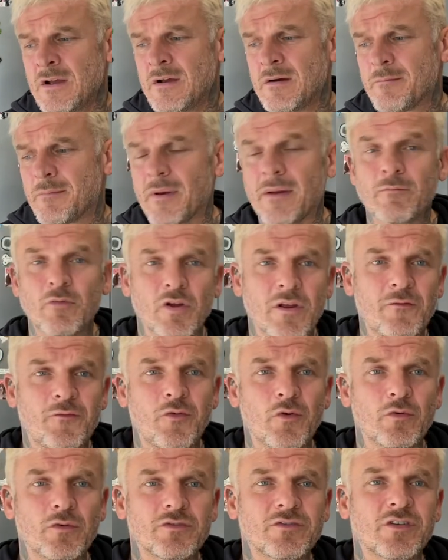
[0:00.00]
But I'm looking
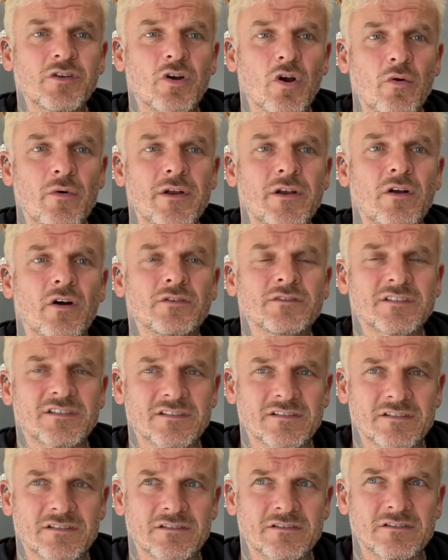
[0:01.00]
forward to going on
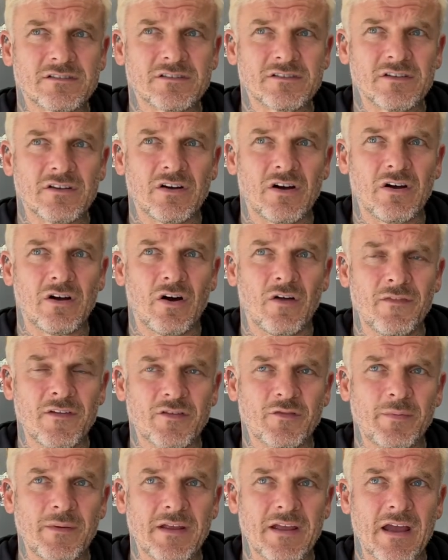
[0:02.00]

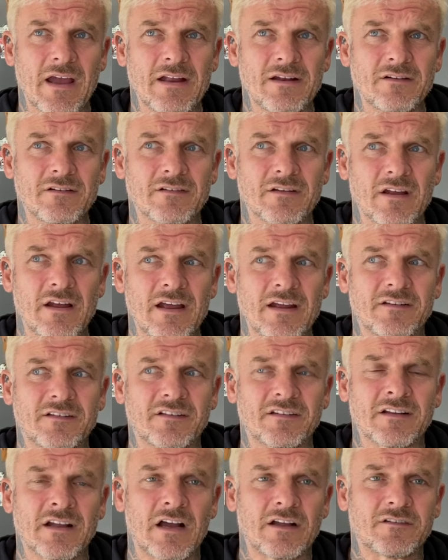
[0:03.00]
this weekend. It
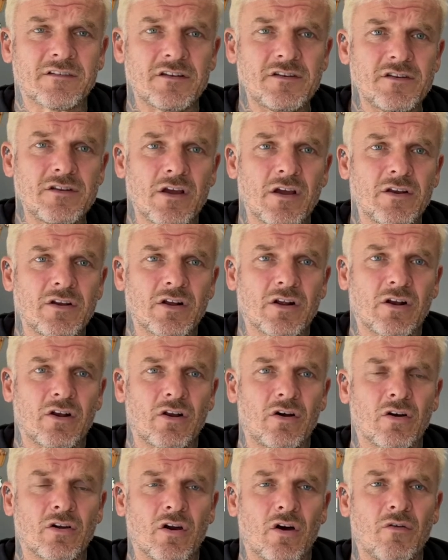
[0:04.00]
starts at 9
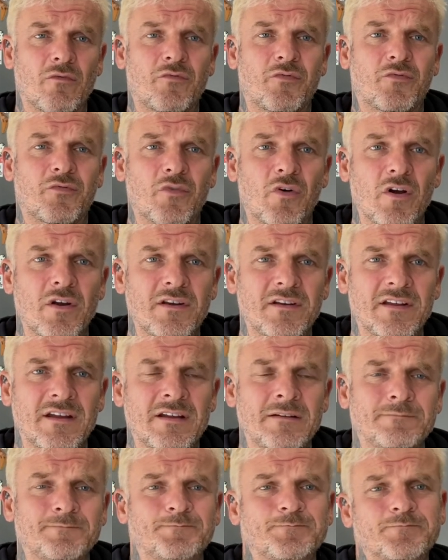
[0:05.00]
o'clock on
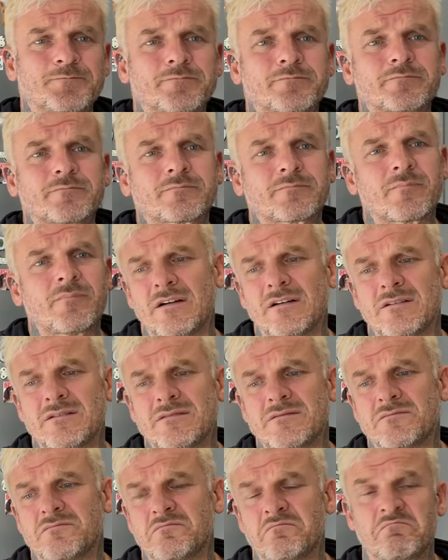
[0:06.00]
Friday.
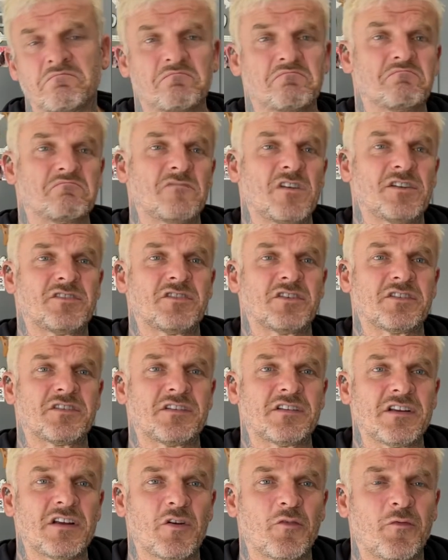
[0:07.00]
Let's just
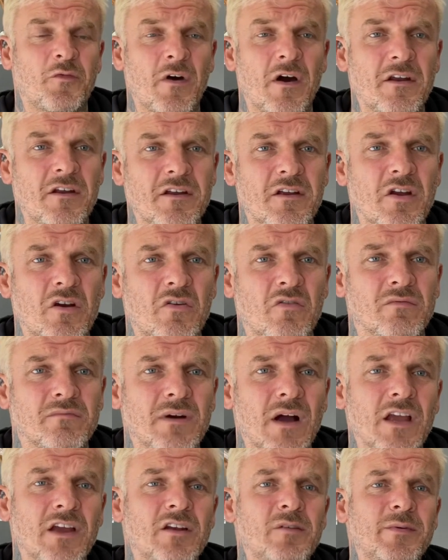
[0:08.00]
see how far I go.
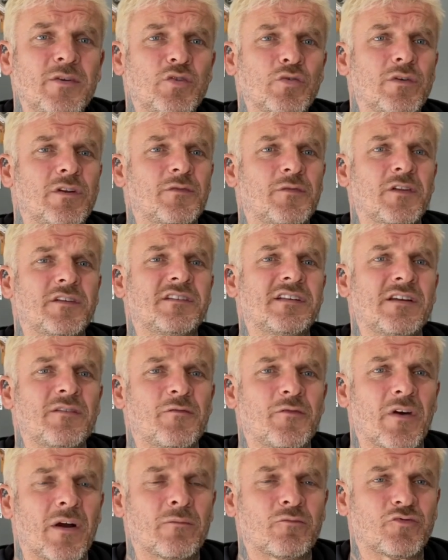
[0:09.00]
I'm gonna be doing it for the Dean
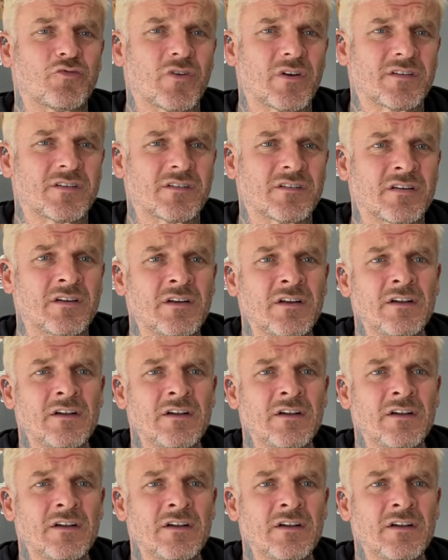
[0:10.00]
Farm Trust.